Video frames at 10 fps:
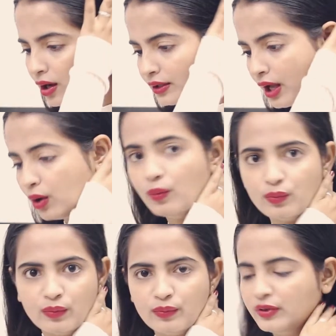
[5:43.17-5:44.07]
Now
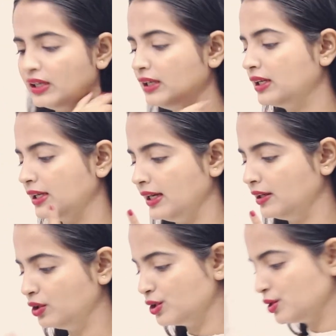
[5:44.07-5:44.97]
we'll
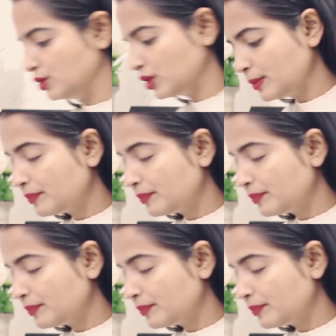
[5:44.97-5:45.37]
create this look.